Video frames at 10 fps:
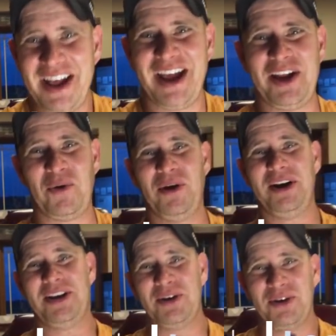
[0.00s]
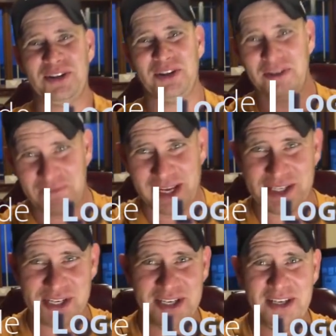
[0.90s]
Hey, I wanted to do a little
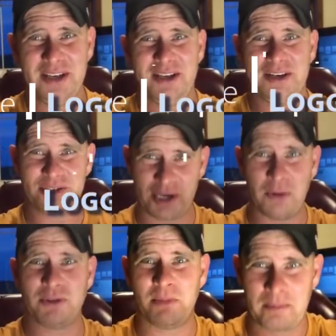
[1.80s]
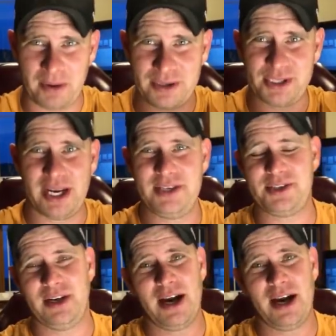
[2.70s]
video to show some appreciation.